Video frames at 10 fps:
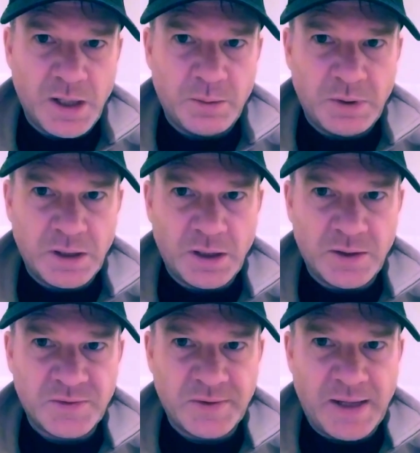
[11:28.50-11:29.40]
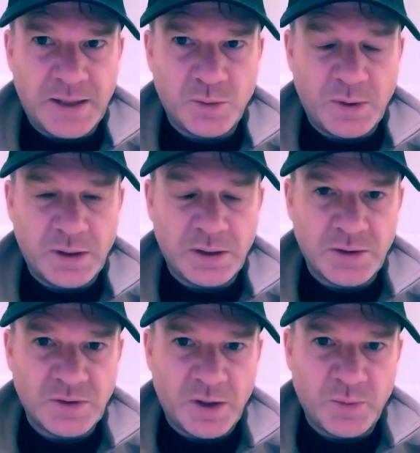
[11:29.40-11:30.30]
because that one
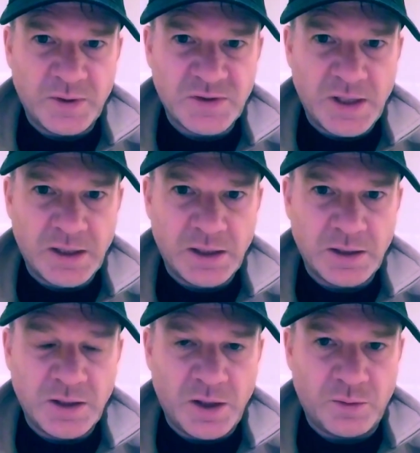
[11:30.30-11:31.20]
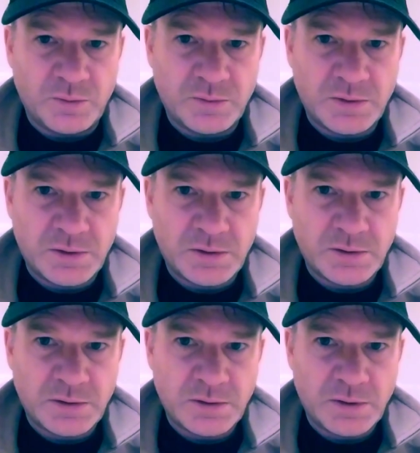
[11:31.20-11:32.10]
is always taking
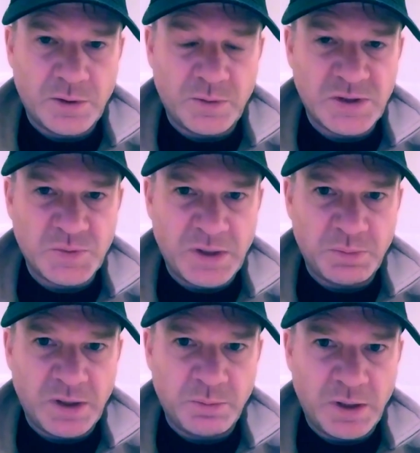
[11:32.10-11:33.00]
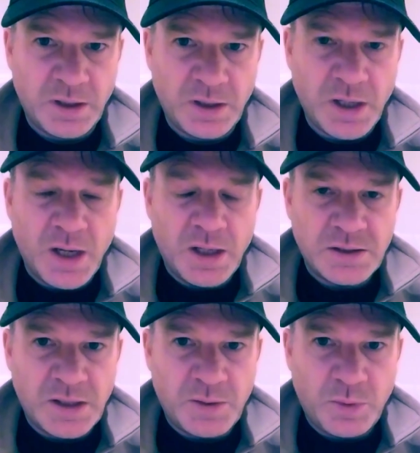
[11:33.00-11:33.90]
notes. Who is me?
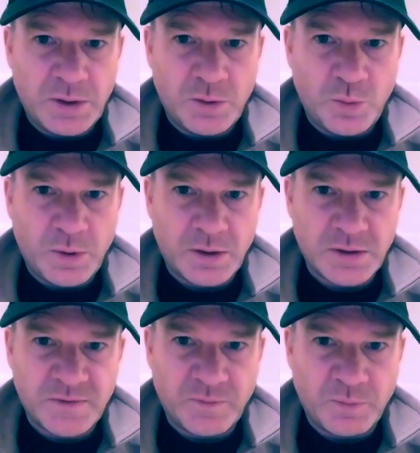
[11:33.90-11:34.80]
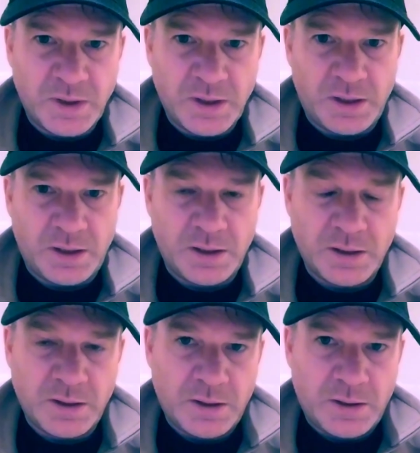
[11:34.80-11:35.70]
Someone who works for me.
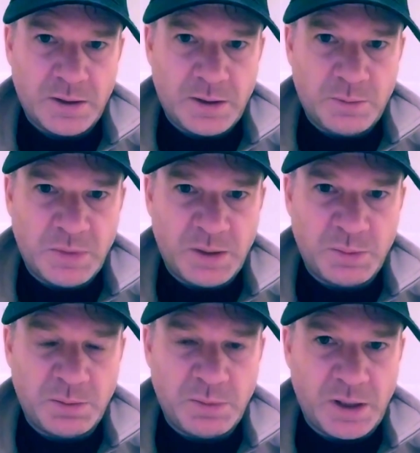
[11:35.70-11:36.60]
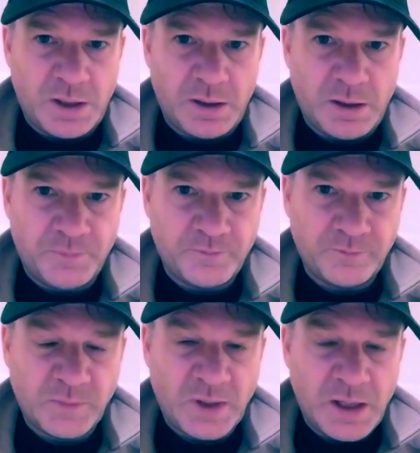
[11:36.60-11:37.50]
Me.
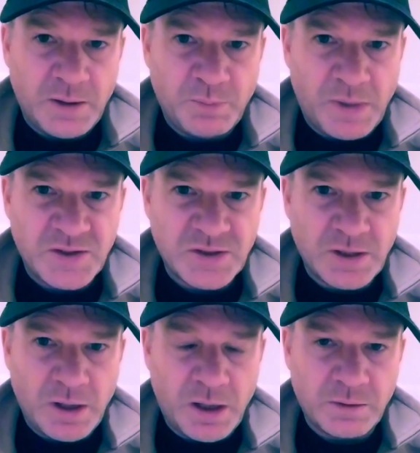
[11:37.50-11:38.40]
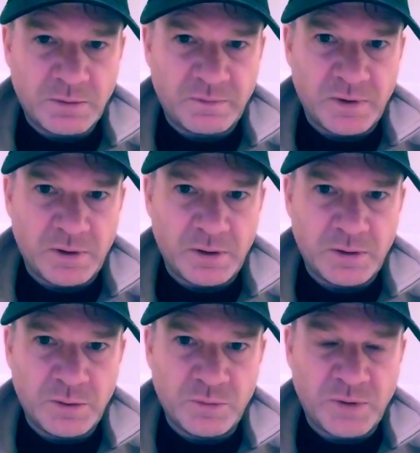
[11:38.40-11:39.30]
My stenographer,
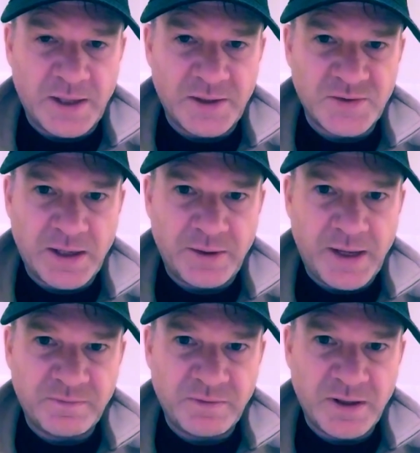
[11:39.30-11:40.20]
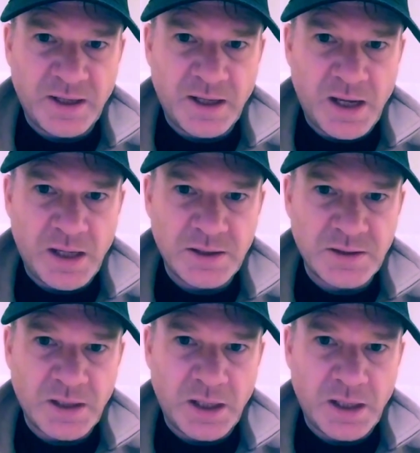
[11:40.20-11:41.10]
who writes down everything I
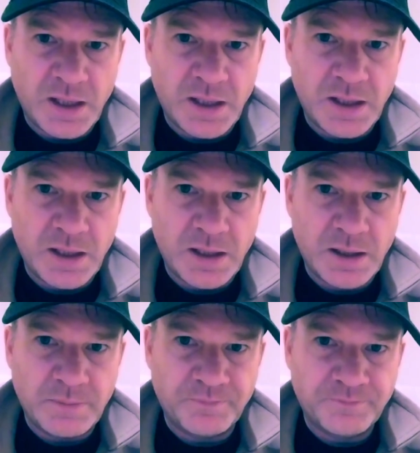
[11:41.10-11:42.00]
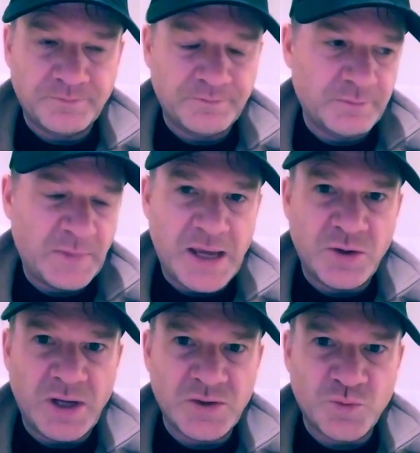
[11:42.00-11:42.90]
say and
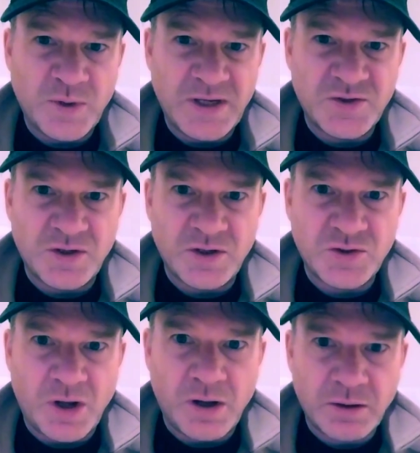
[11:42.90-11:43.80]
does research on